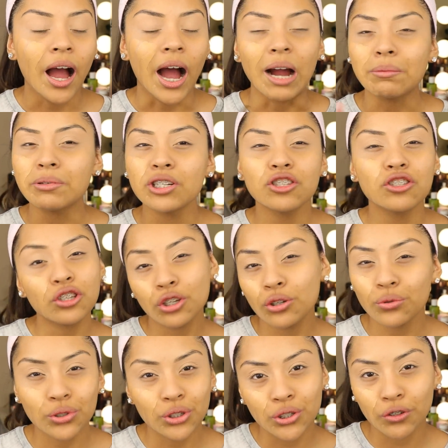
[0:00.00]
I'm just
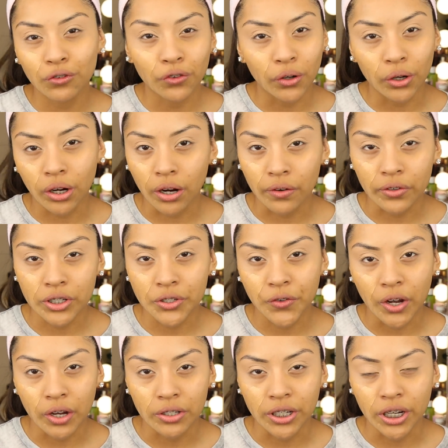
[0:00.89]
used to full
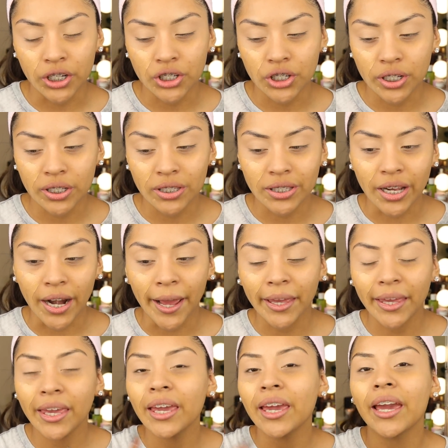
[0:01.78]
coverage foundations that
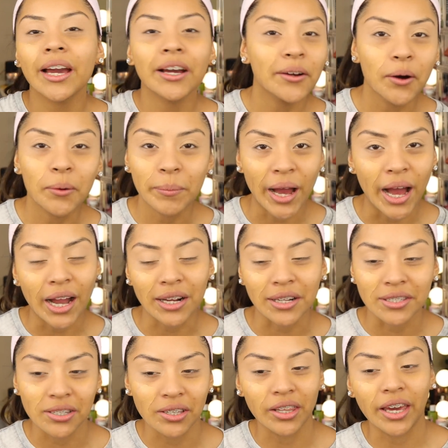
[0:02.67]
I can't go
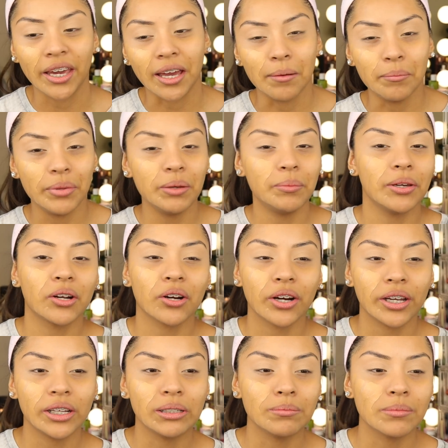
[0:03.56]
back to like BB
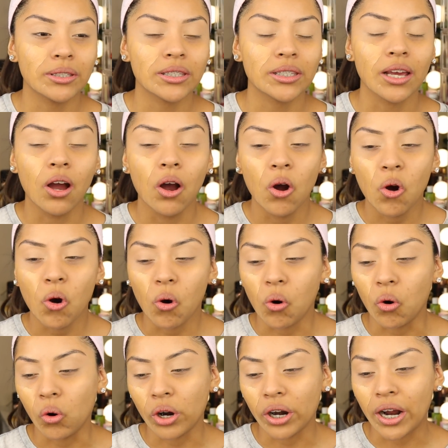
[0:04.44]
creams
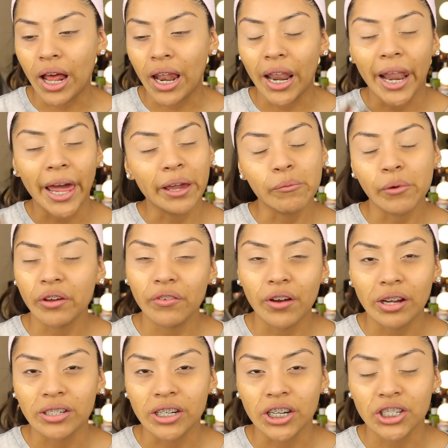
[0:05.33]
or lightweight
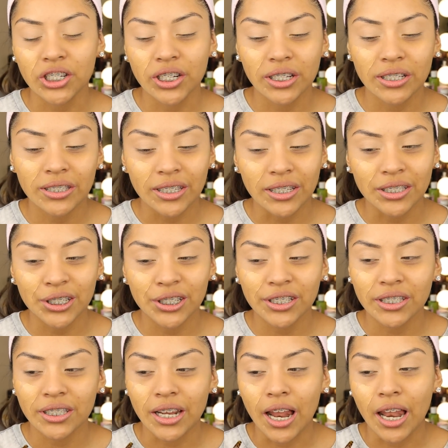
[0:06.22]
foundations. It's
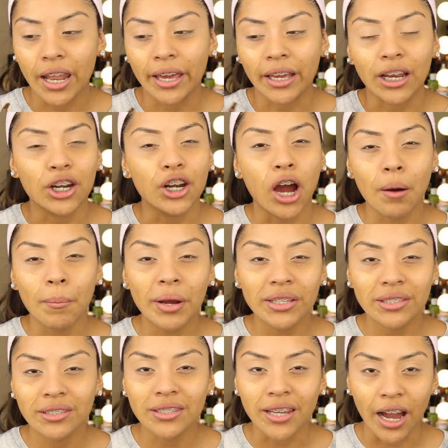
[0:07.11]
just like not
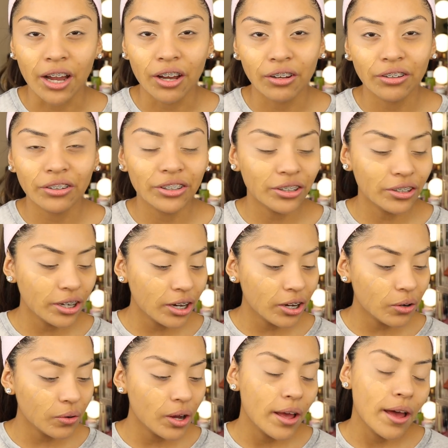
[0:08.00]
my style, you
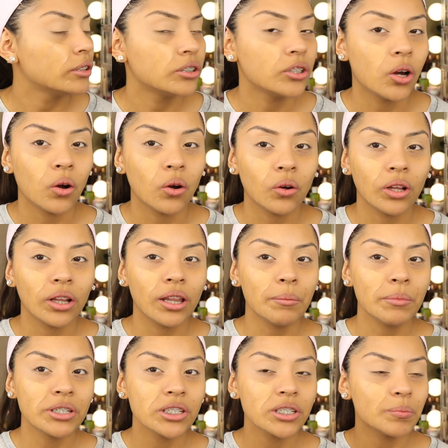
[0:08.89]
know. So
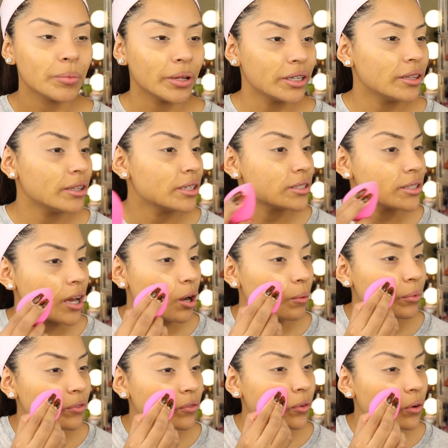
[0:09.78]
let me just blend this
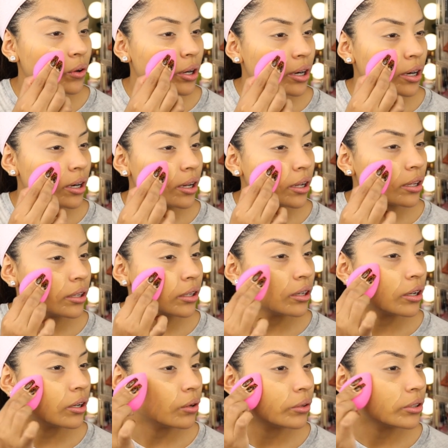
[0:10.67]
out before,
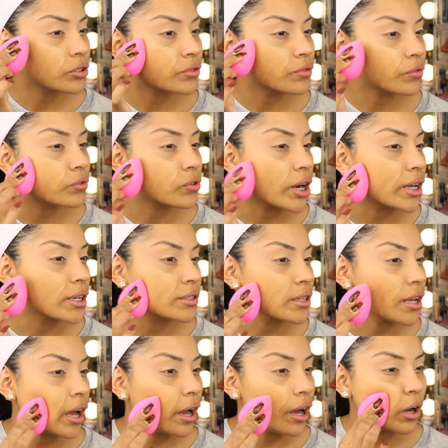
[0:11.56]
you know, it
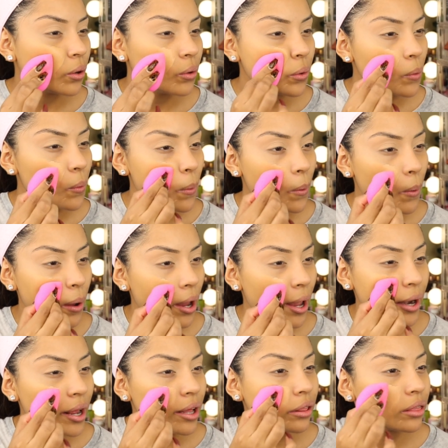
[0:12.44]
dries out.
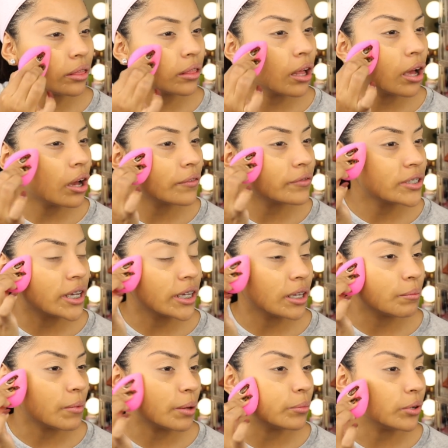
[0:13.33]
And I love
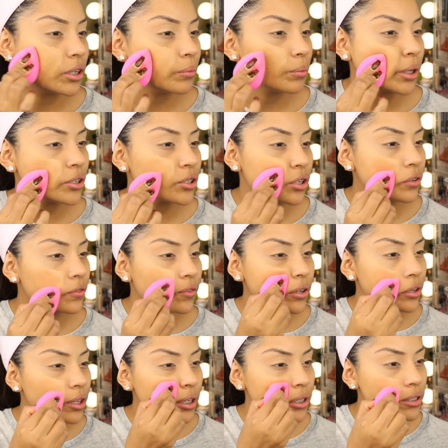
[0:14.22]
taking my beauty blender
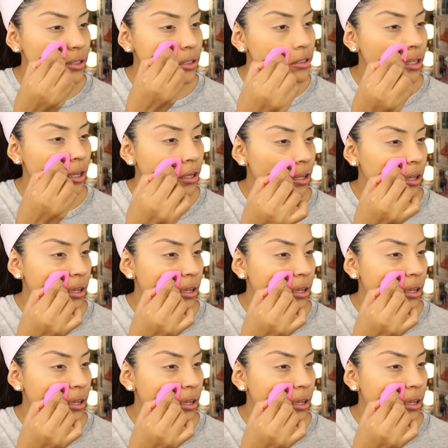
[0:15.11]
for this.